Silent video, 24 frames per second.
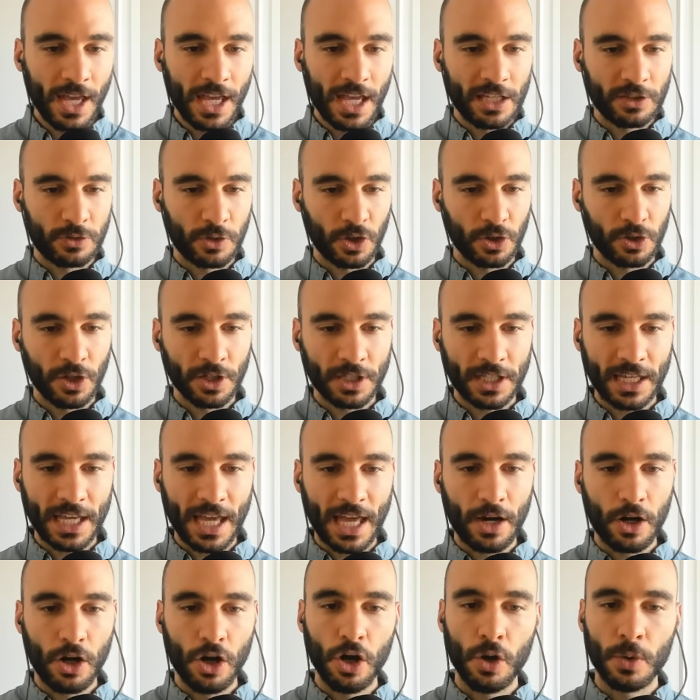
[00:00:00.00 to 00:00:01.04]
is you're looking
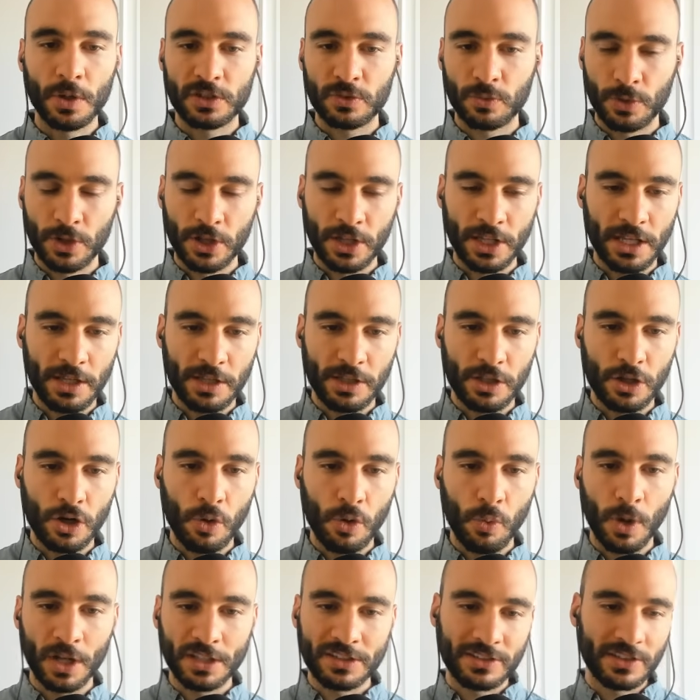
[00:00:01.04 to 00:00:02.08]
at, oh, it's really, you know,
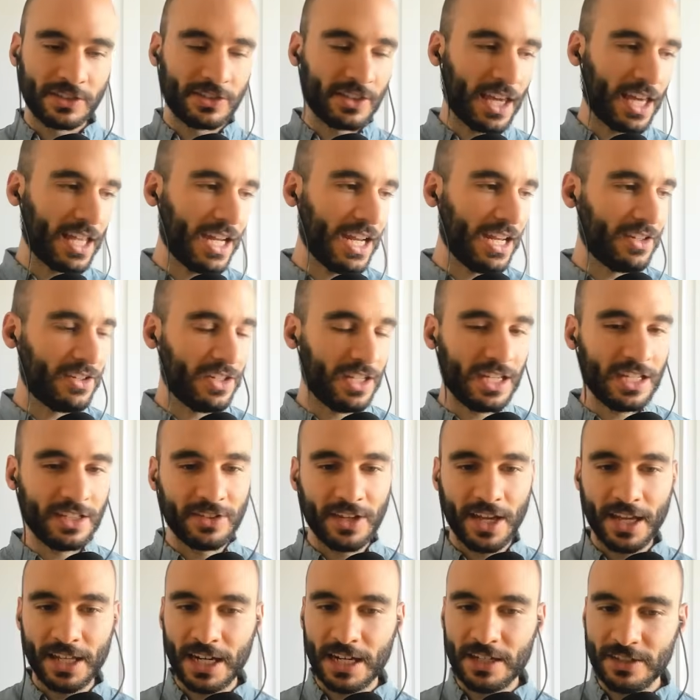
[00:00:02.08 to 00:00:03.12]
what's this NAD
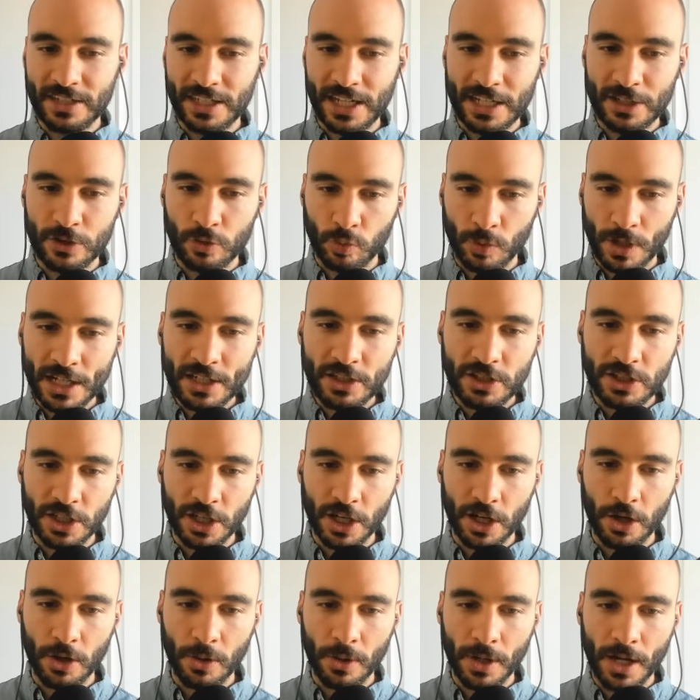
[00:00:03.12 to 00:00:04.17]
to NADH
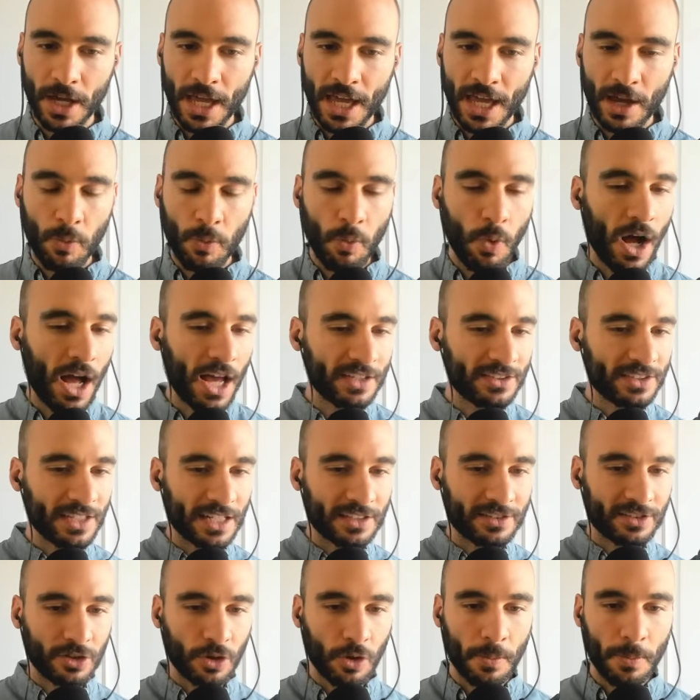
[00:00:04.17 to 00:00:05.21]
ratio, and why is
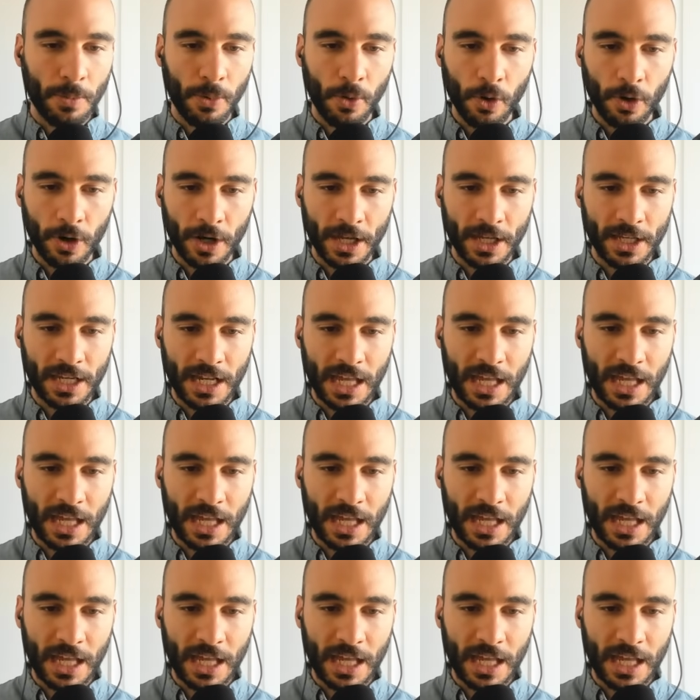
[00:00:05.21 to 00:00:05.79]
that so important?